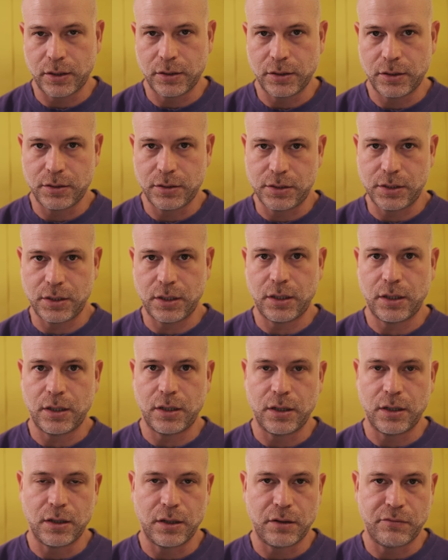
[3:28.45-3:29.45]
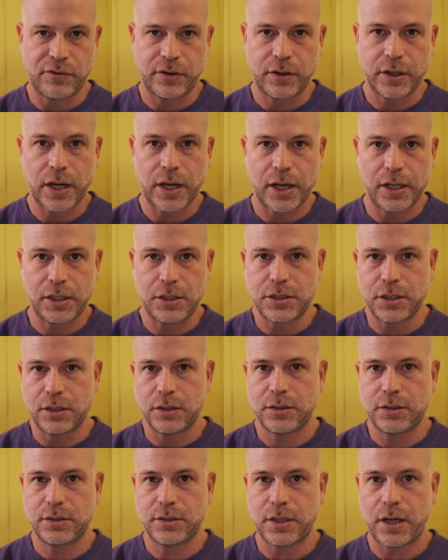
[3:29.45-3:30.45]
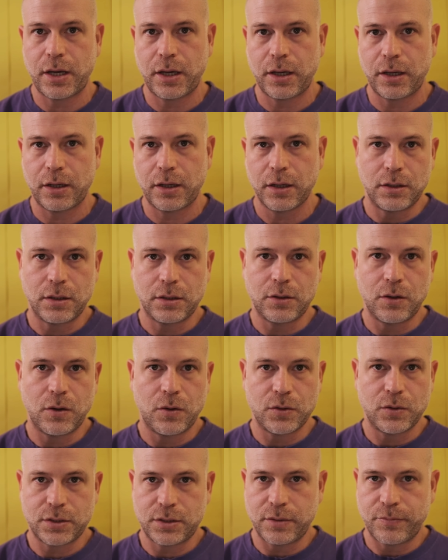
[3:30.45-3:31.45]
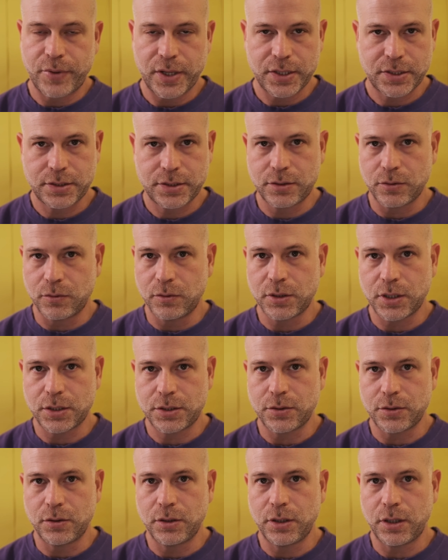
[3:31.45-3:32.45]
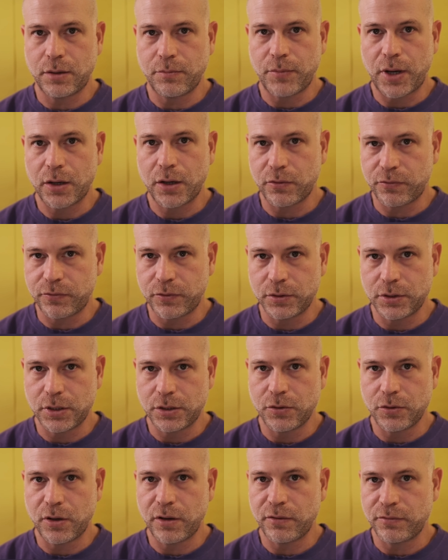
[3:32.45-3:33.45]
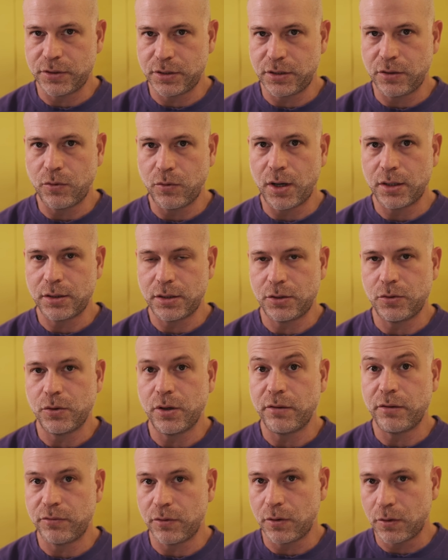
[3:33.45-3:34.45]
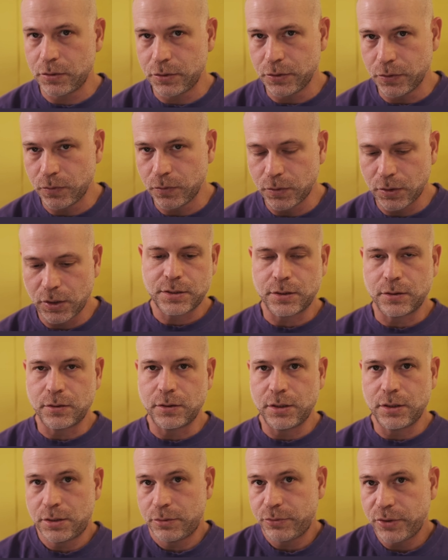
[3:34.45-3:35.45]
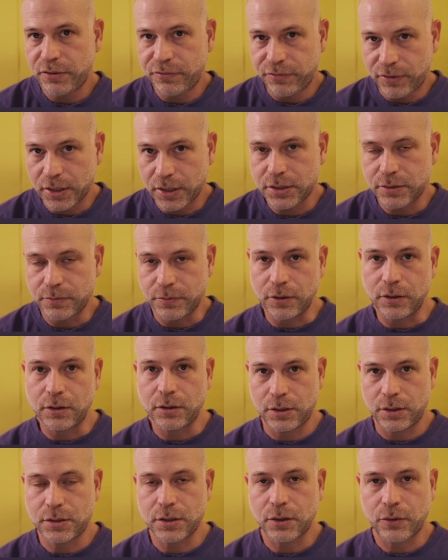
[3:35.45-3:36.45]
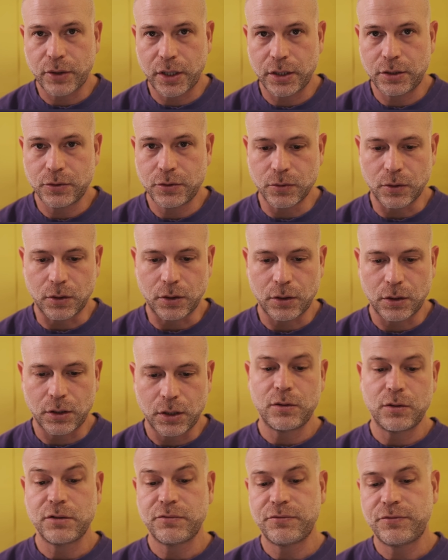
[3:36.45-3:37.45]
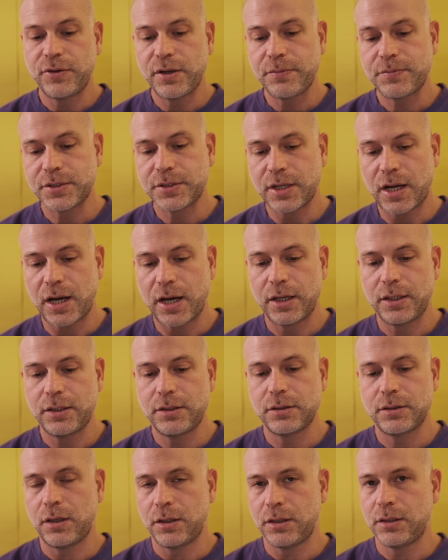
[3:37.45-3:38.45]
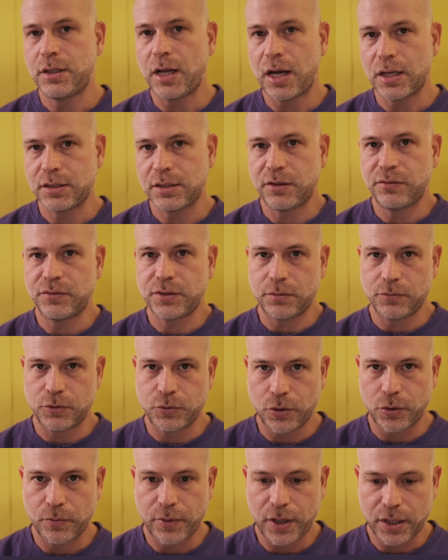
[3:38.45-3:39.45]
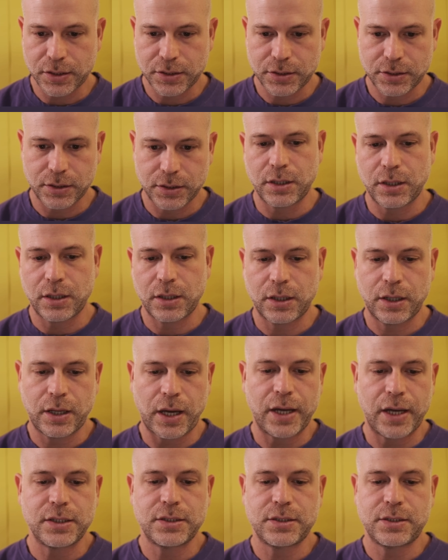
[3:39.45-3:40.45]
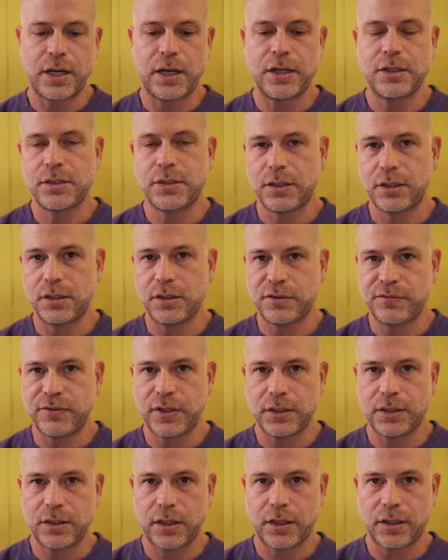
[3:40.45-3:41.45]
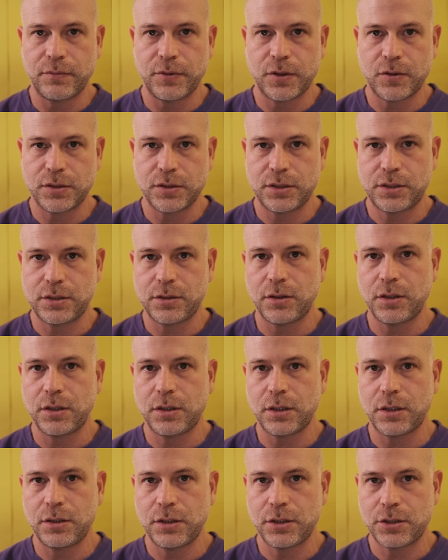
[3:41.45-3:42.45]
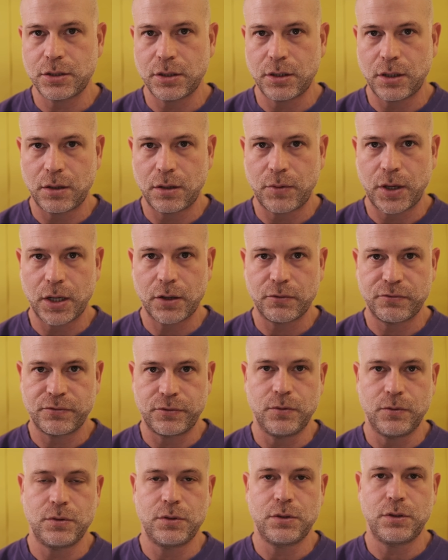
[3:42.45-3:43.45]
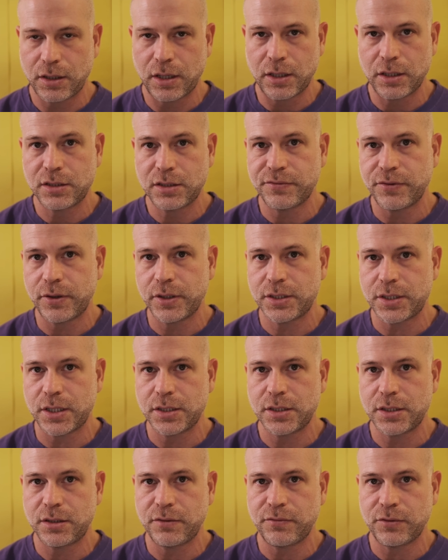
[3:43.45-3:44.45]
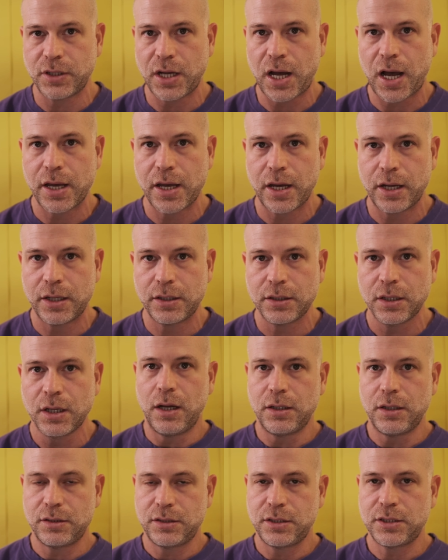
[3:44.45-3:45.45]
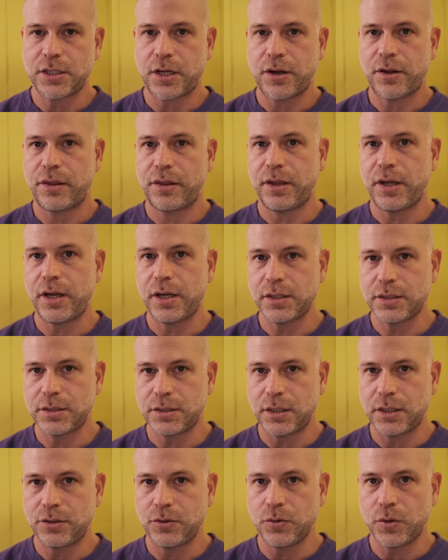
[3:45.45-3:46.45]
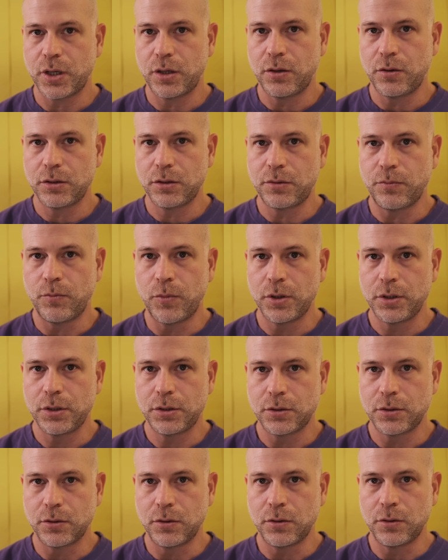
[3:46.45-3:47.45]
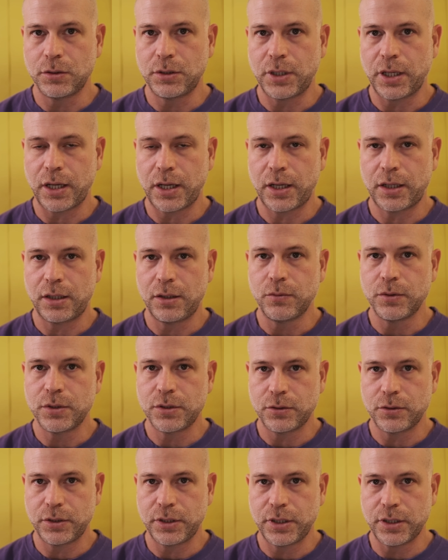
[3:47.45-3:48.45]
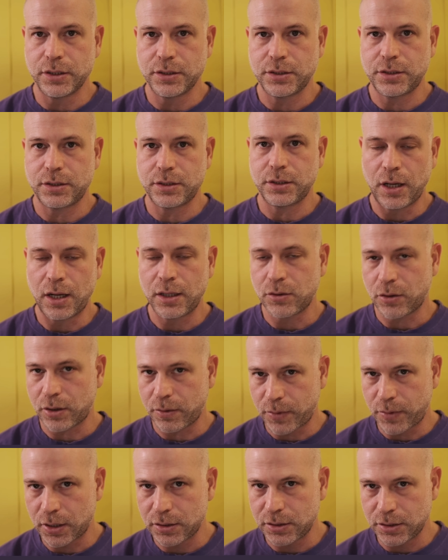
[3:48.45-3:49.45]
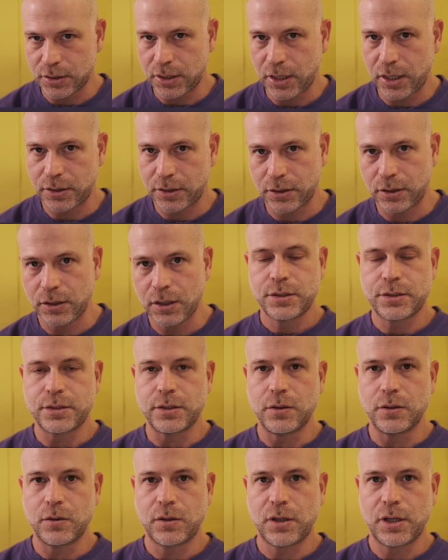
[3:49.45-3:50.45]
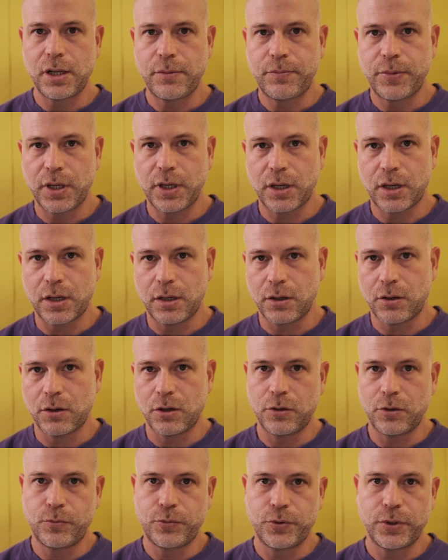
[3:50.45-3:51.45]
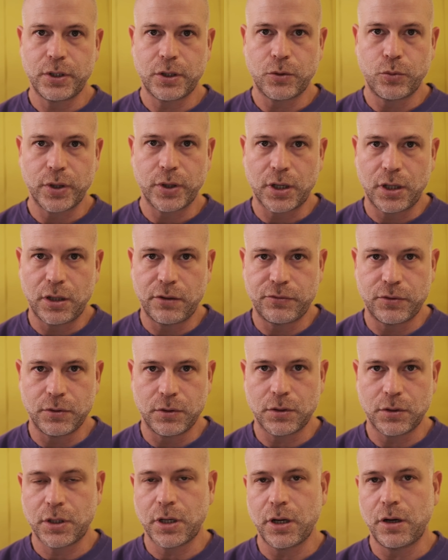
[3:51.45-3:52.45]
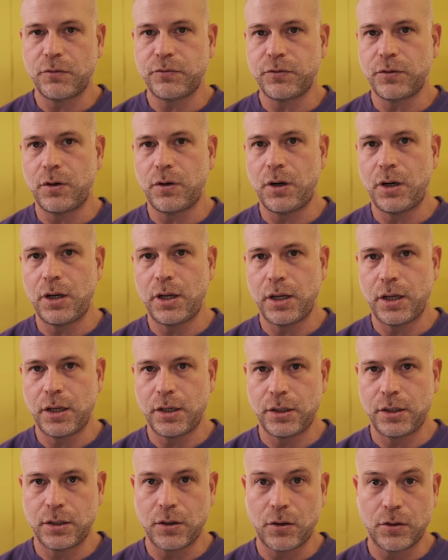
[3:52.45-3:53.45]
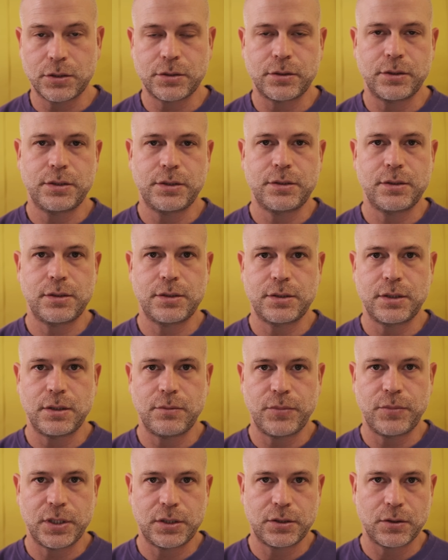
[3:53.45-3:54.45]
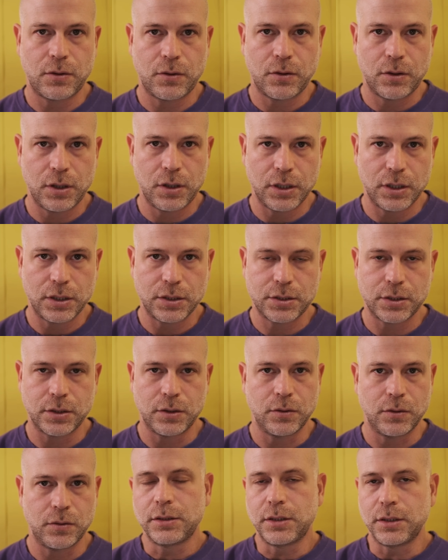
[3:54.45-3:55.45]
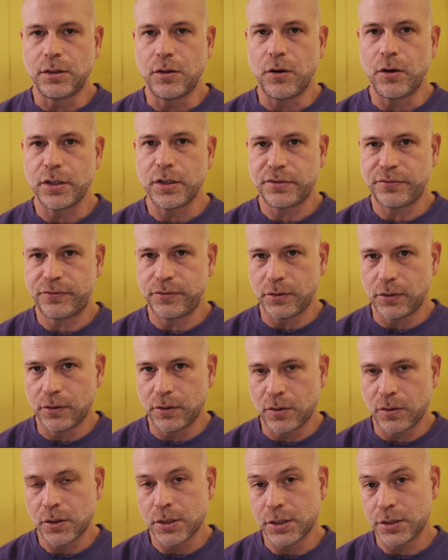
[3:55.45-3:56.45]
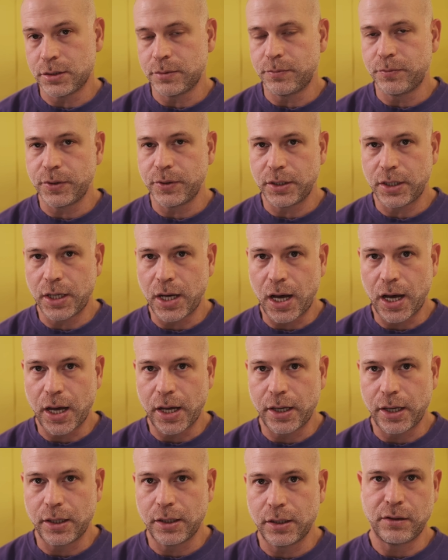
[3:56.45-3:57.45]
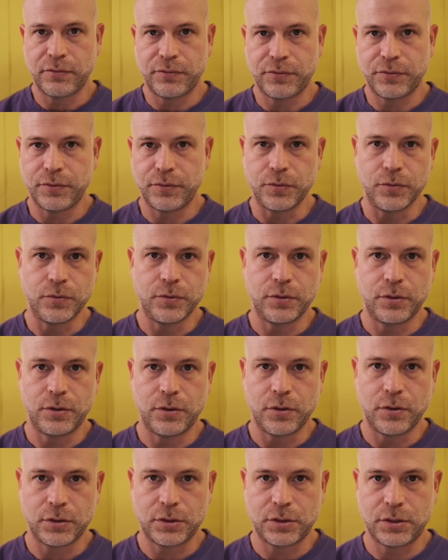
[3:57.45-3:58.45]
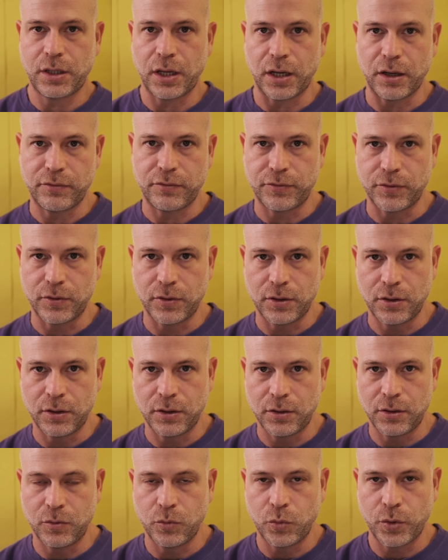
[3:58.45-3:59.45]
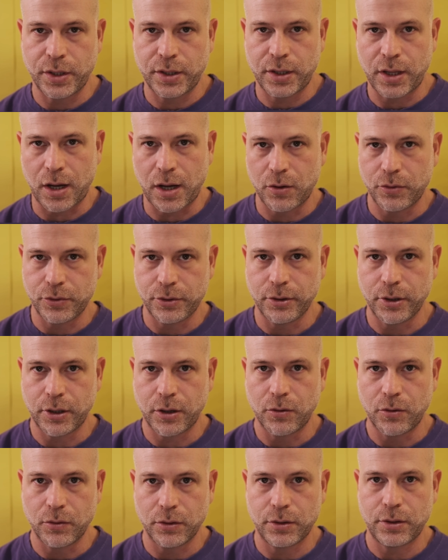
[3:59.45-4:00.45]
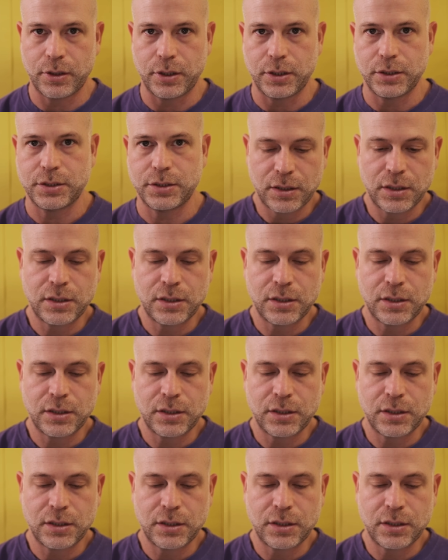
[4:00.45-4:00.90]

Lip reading: And there's a very ancient saying that goes, the best ultrasonic microphone that you have is the one that you have on you. So it's really flexible, it's a great tool. On the flip side, and it does have some drawbacks, the gain staging is very tricky because it's not a traditional microphone and it's very sensitive on the high end, and these are things that you cannot monitor directly with your ears. I'll talk about this later. So clipping can occur pretty quickly if you're not careful, and also it's 16-bit only, so the noise floor is pretty high if you're not careful with how you record things.